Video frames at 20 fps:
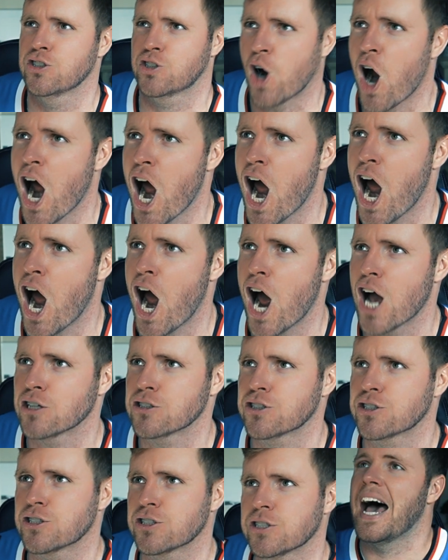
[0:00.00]

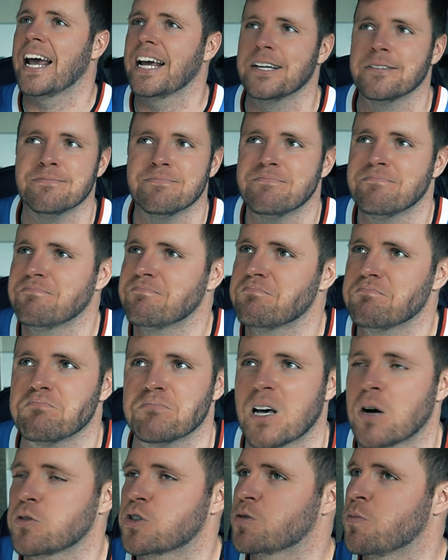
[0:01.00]
Trash! Hey,
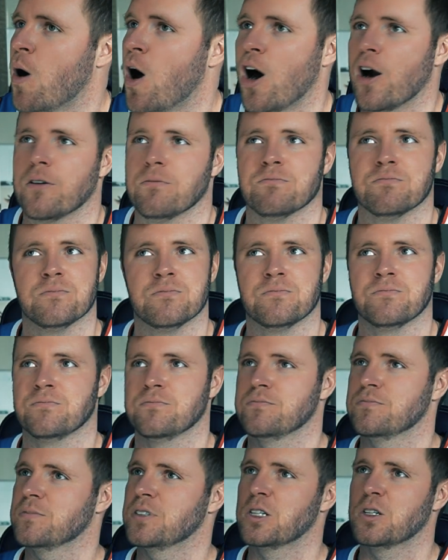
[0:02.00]
that was smart.
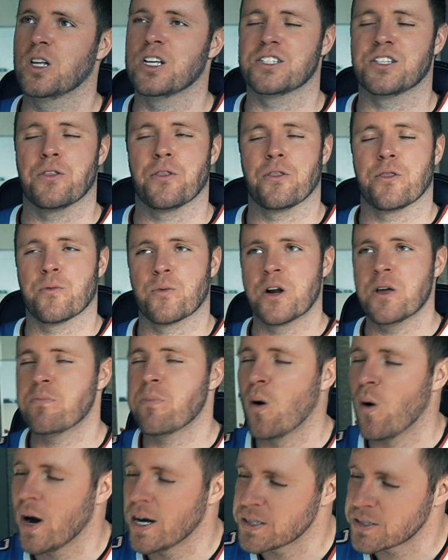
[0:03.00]
Listen, three
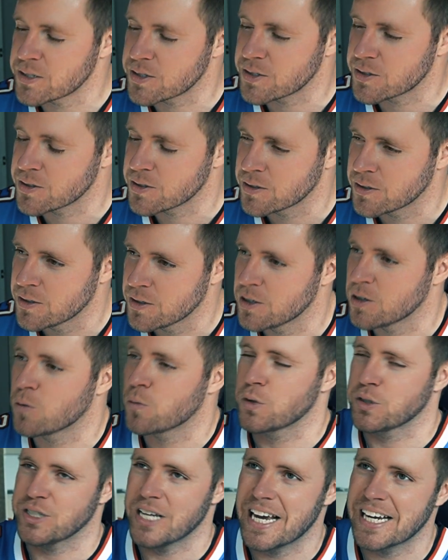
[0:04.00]
points.
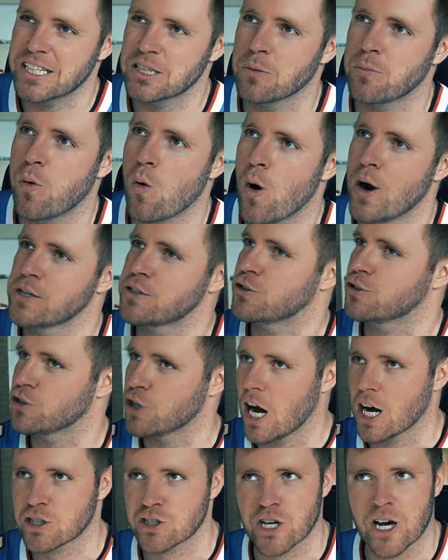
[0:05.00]
We're taking the points.
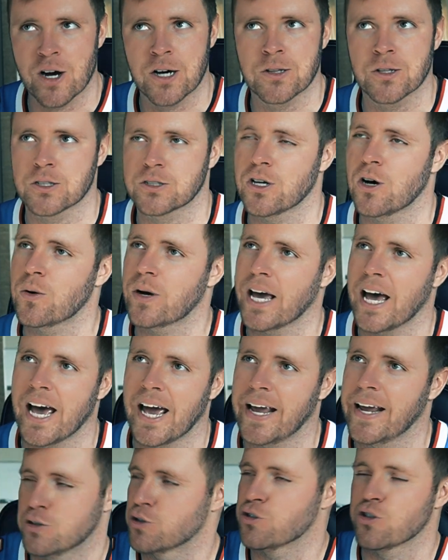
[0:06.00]
Josh Allen looked
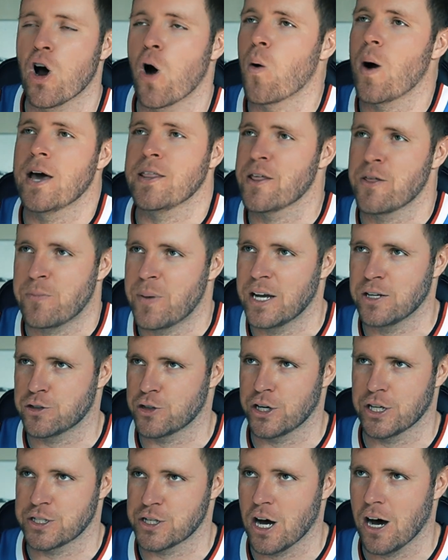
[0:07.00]
okay. There's no way that the
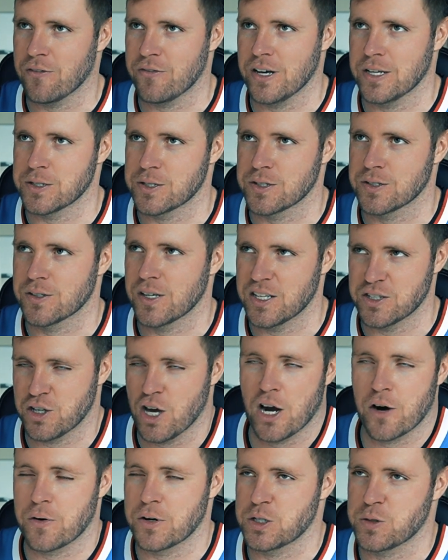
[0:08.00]
Patriots offense is
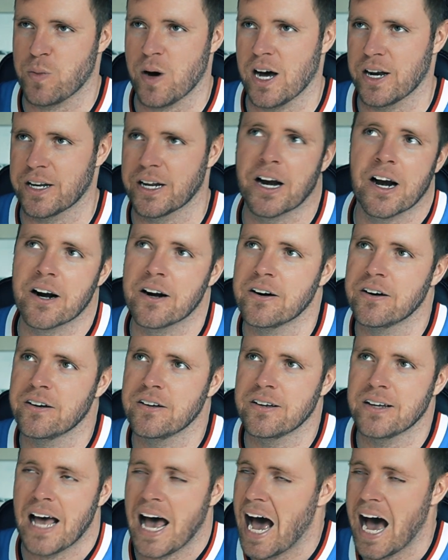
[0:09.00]
going to respond here.
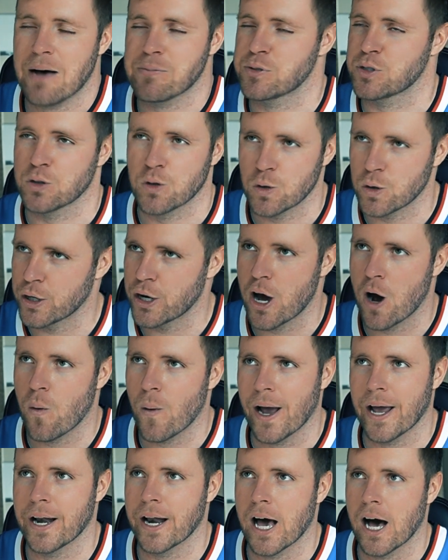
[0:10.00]
Absolutely no
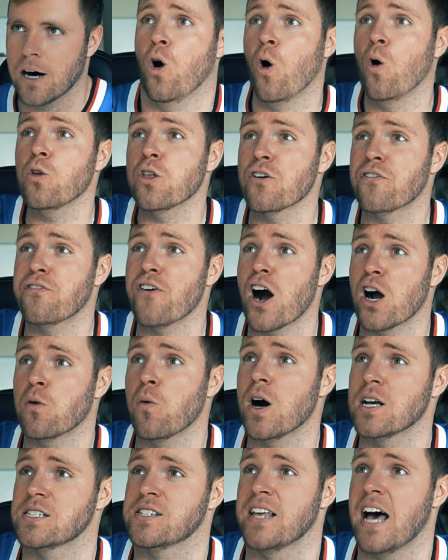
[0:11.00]
way in hell. Who the fuck
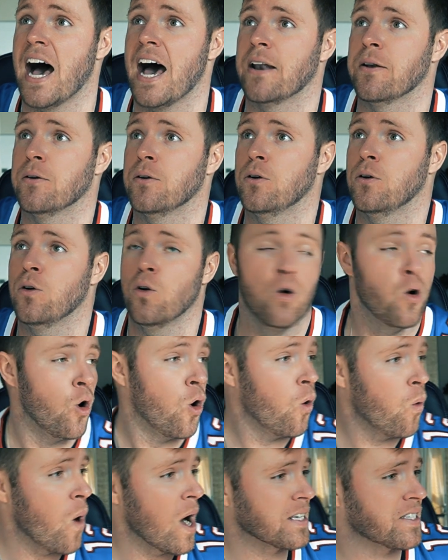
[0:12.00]
was that?
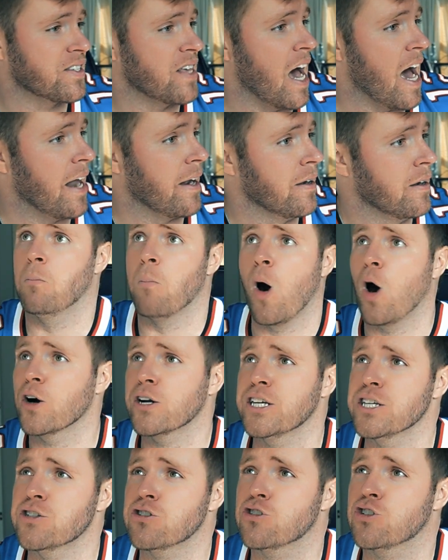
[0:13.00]
Who was that?
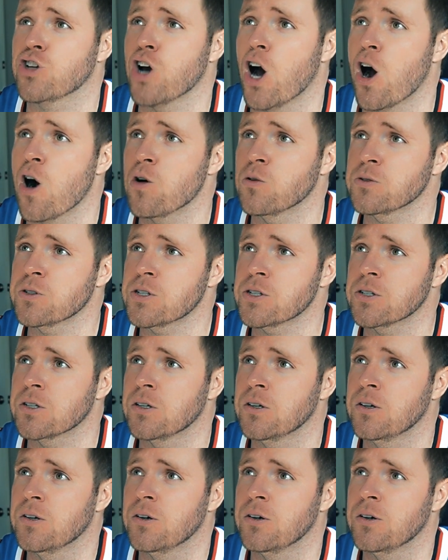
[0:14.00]
Marcus Jones?